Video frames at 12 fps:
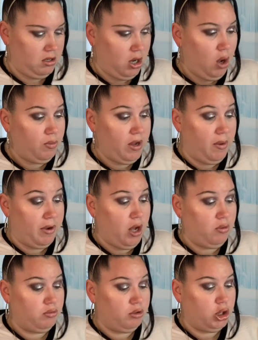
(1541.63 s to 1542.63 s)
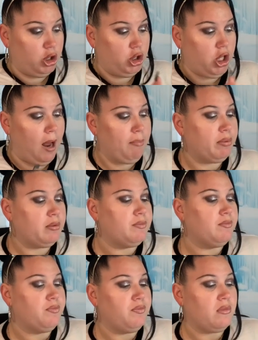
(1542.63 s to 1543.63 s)
Oh, here we go. Shop.
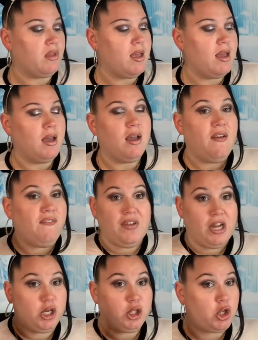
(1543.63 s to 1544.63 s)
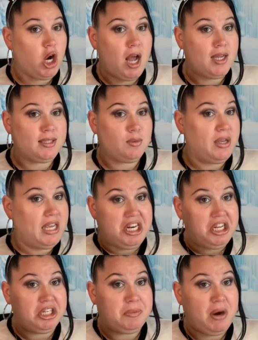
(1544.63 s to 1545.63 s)
Fingers crossed, we get a
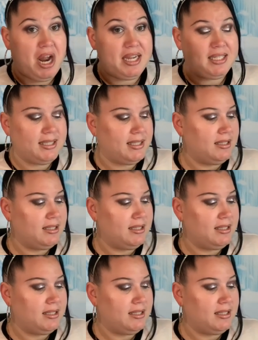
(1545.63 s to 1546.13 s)
good price.